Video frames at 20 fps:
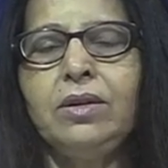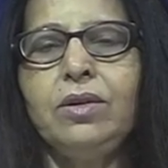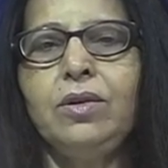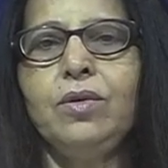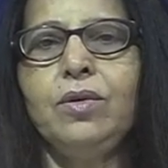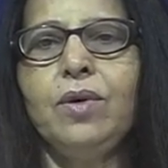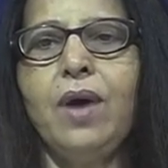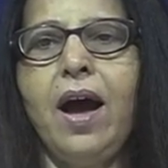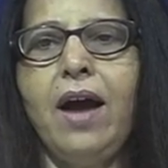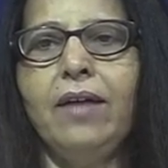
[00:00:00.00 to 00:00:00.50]

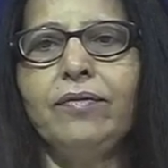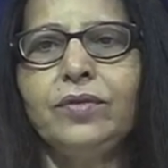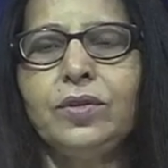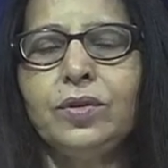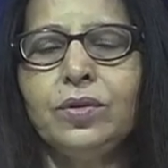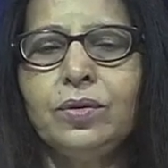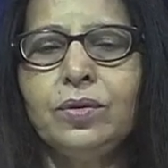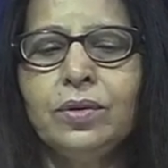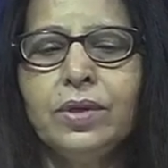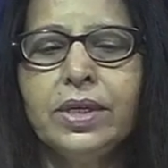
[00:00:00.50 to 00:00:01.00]
you have
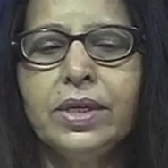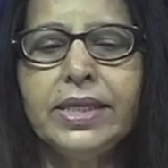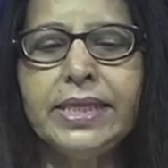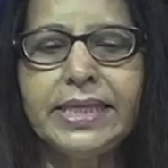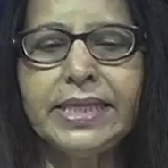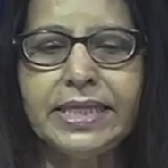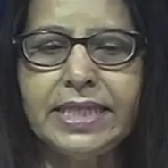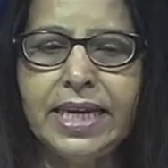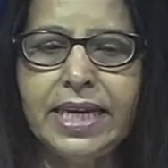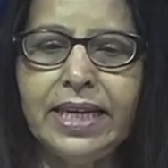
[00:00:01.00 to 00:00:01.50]
to
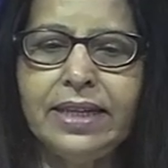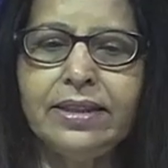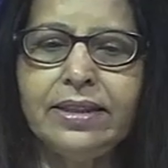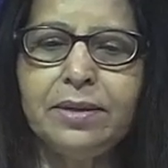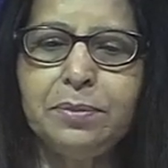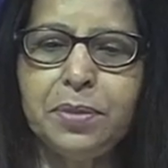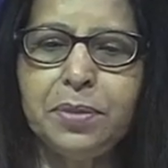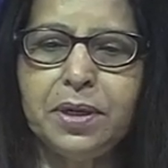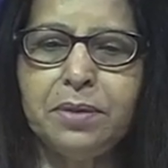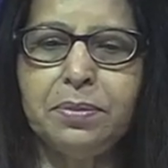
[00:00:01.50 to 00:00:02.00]
state
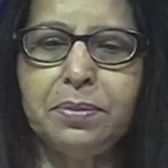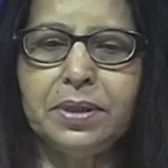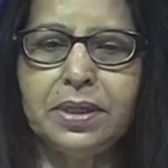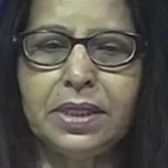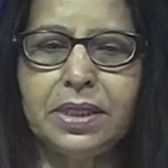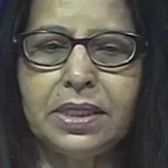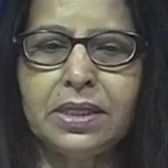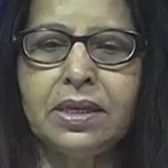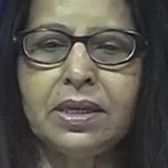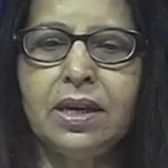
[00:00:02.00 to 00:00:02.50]
the purpose.